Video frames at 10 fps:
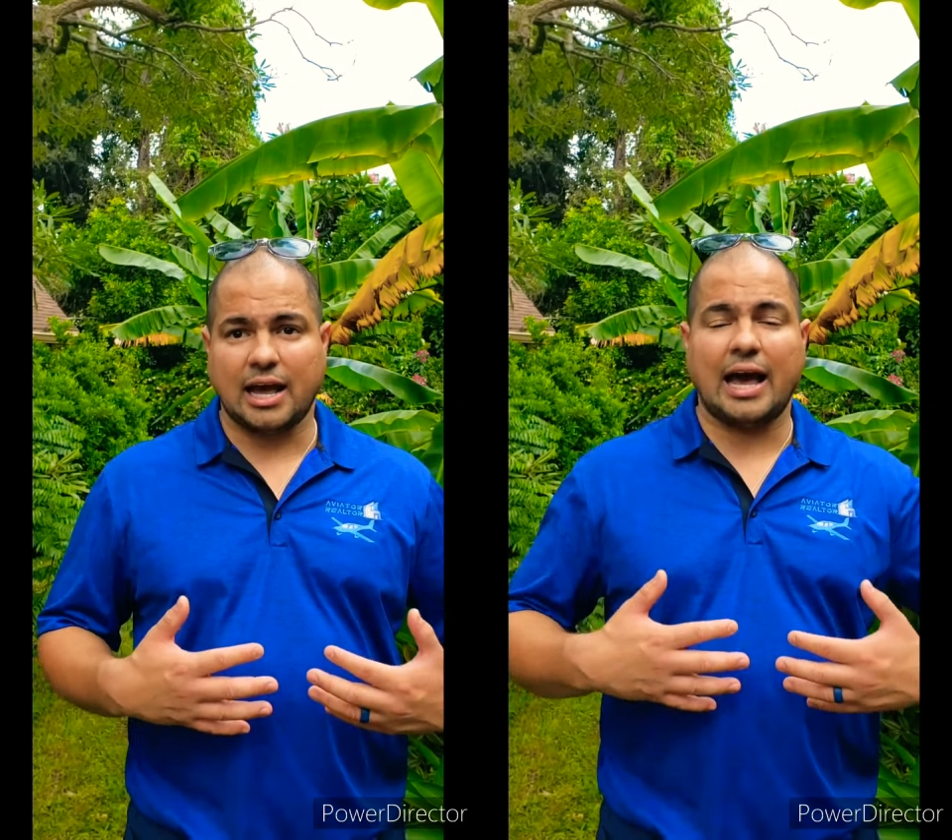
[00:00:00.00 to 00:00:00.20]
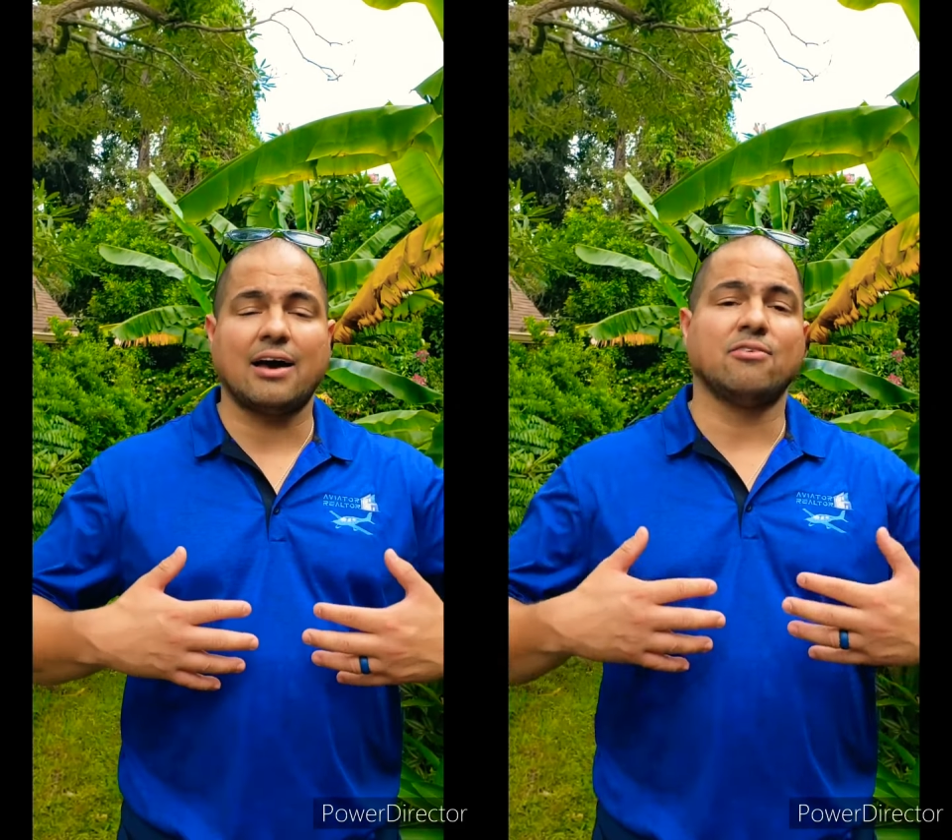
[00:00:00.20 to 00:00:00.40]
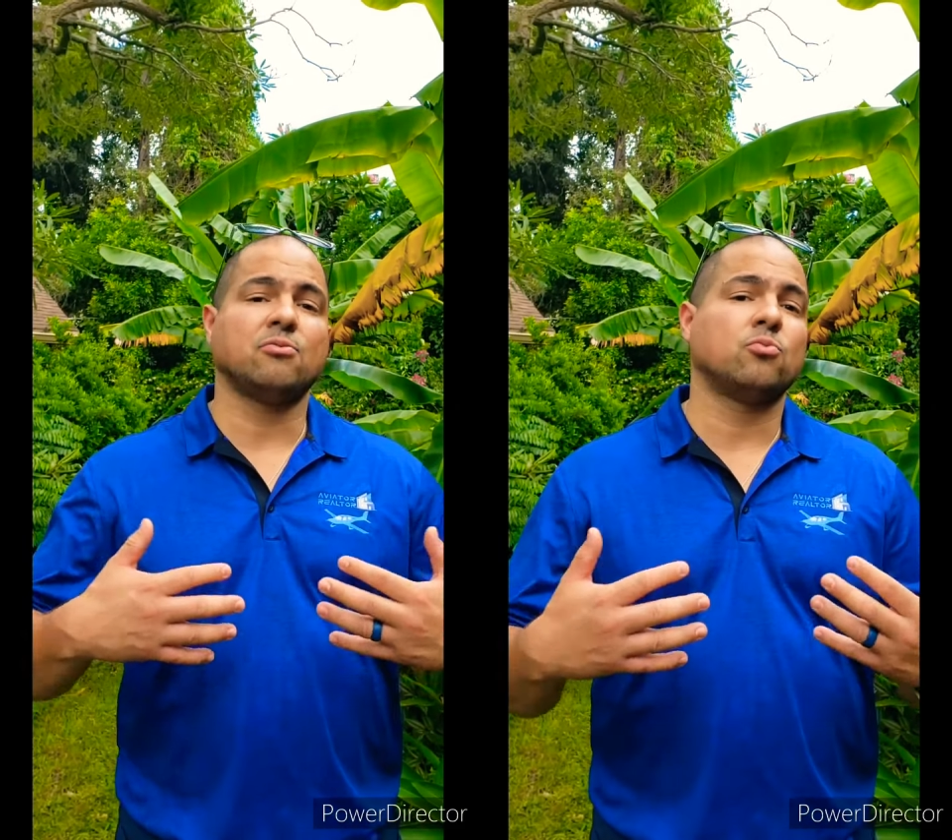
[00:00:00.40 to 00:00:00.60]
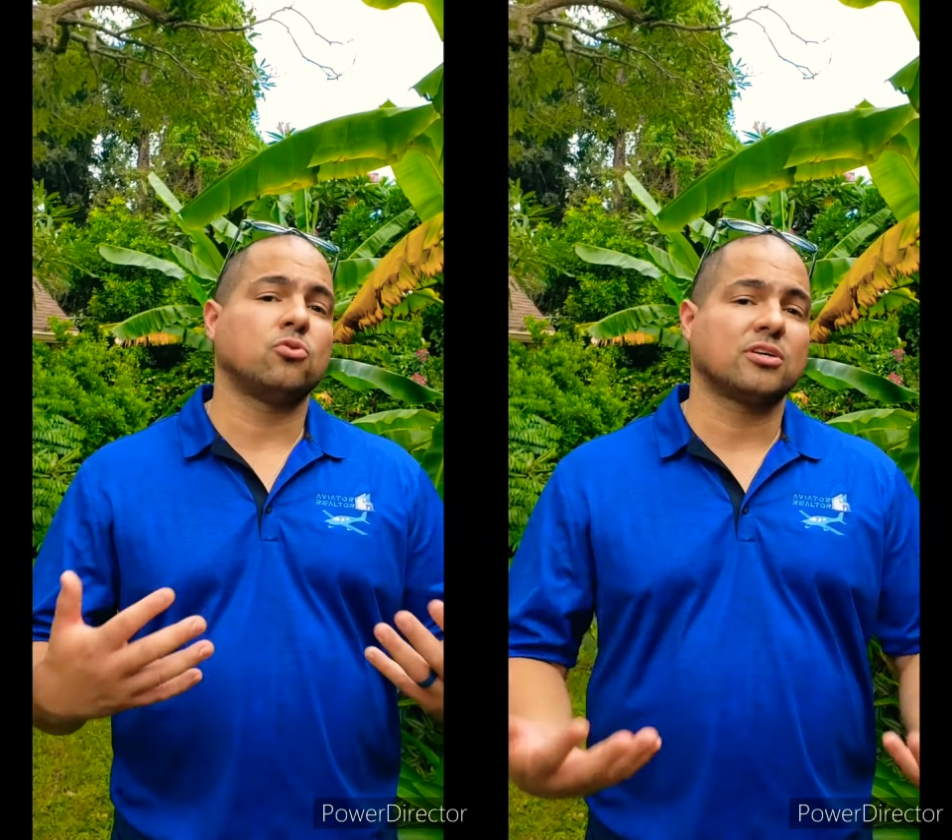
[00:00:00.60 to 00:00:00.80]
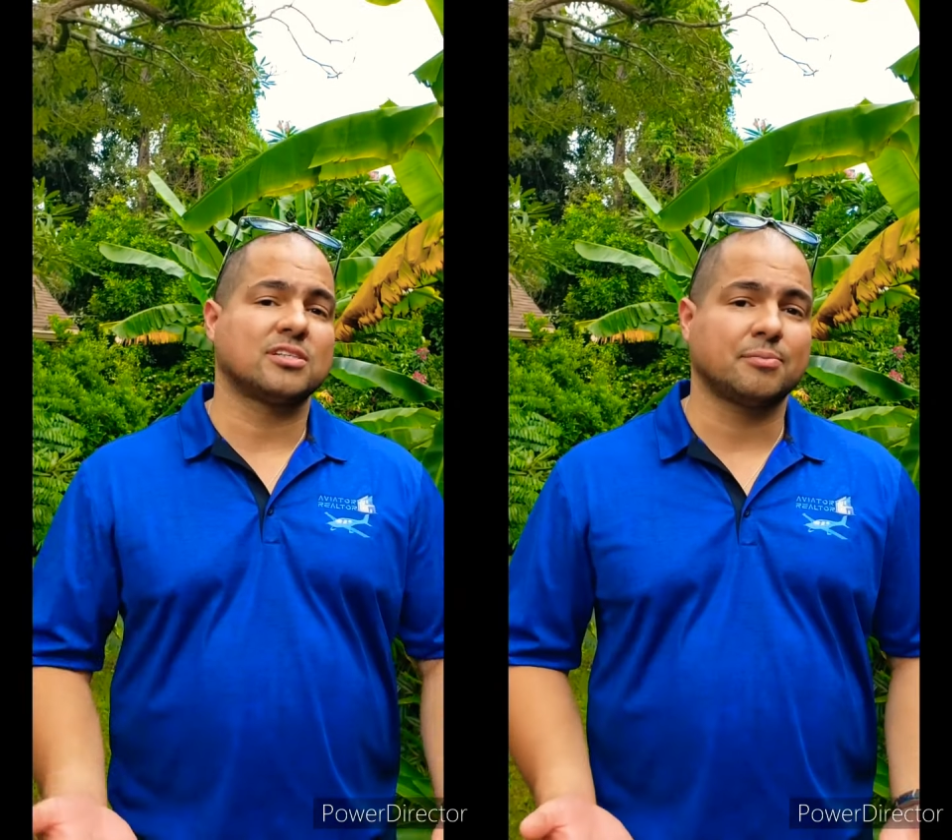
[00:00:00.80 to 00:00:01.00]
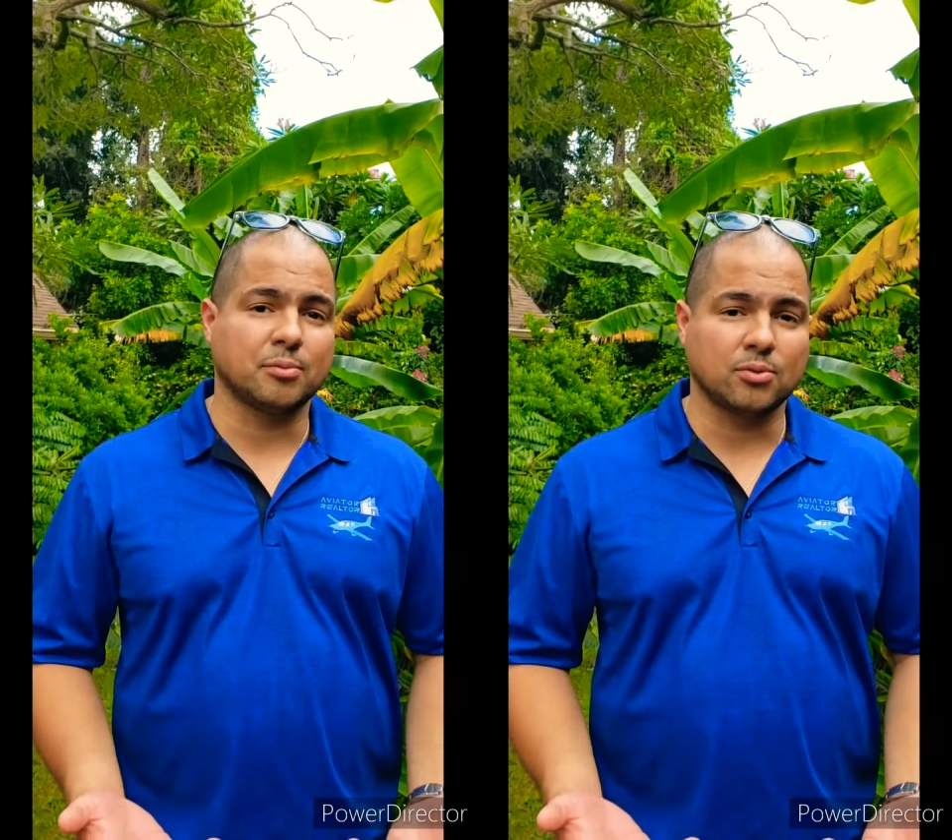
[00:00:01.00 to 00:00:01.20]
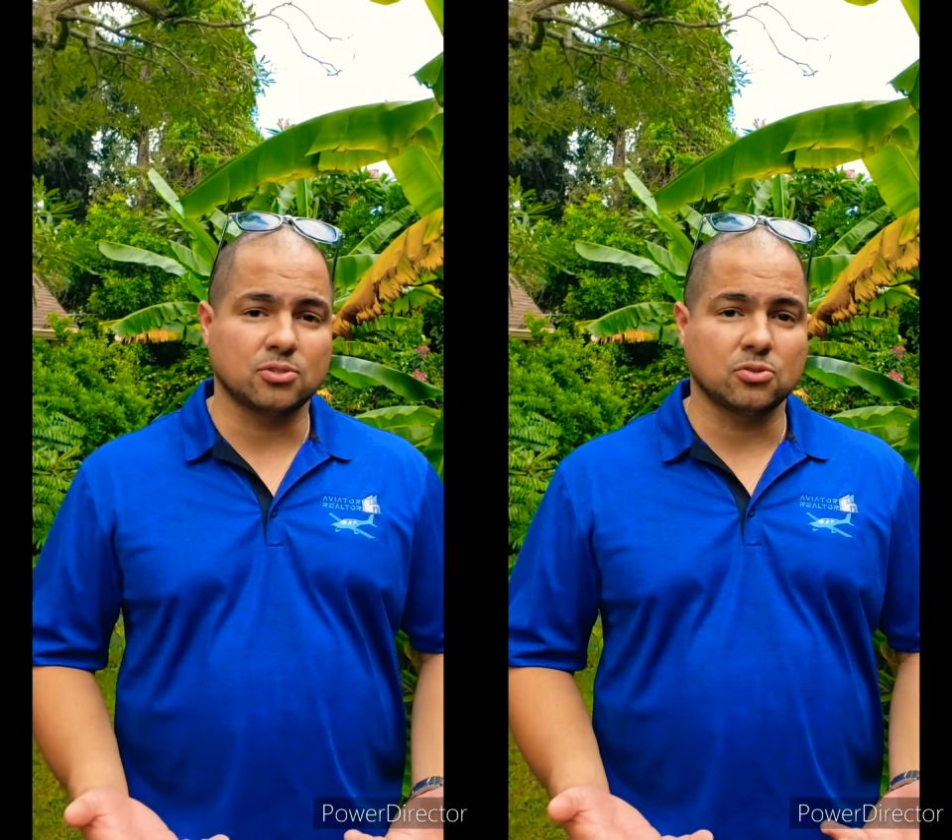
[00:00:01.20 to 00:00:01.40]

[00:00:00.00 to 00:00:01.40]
have it more acceptable